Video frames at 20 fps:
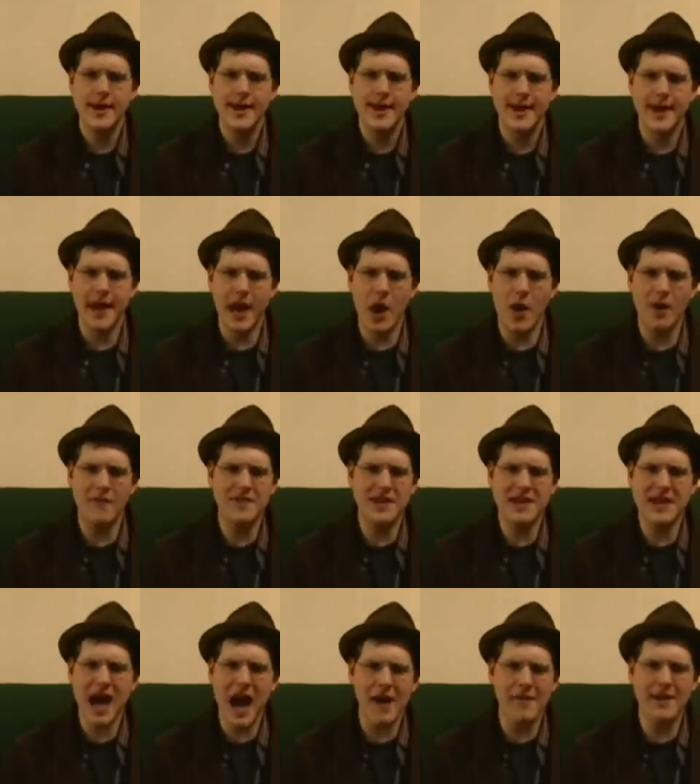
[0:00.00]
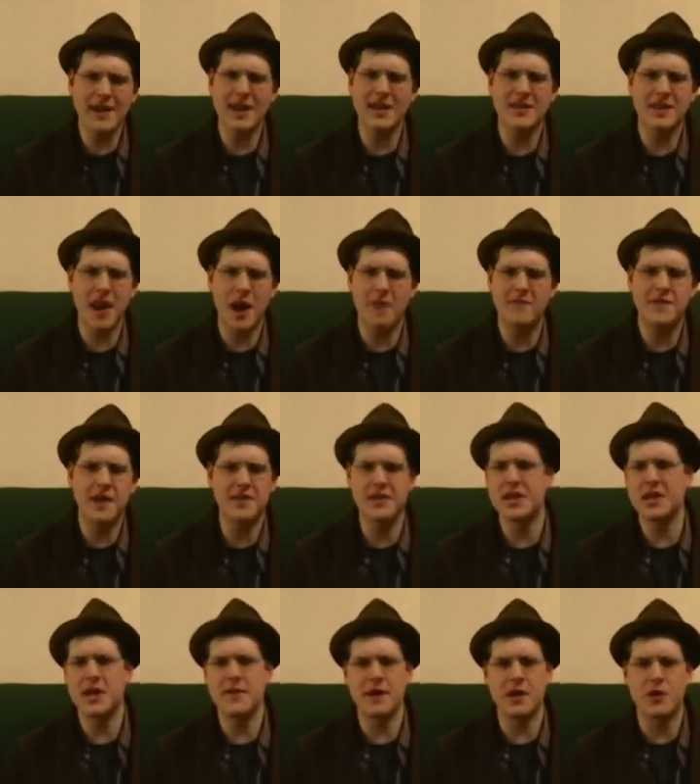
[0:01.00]
You know, if the comic itself
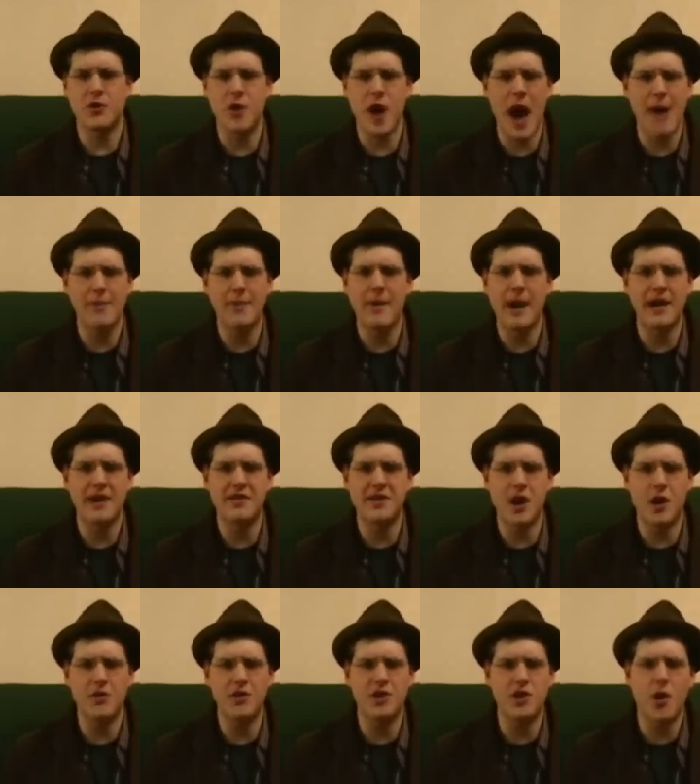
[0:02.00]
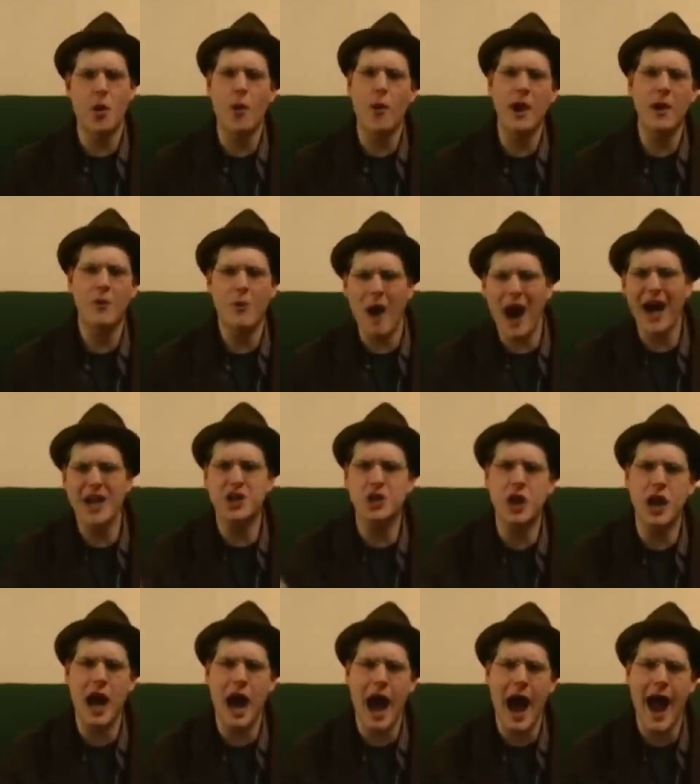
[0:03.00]
doesn't give a crap about its own story, why
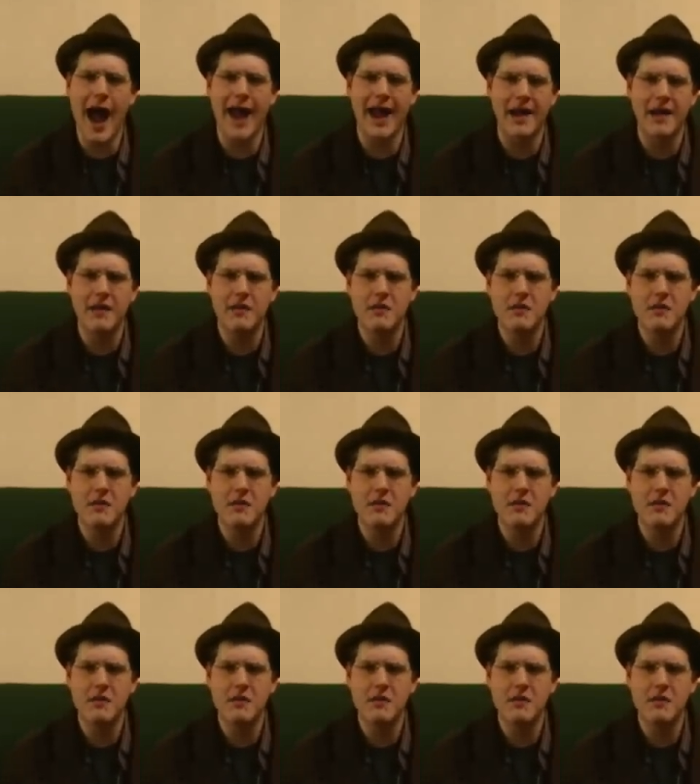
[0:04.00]
should I?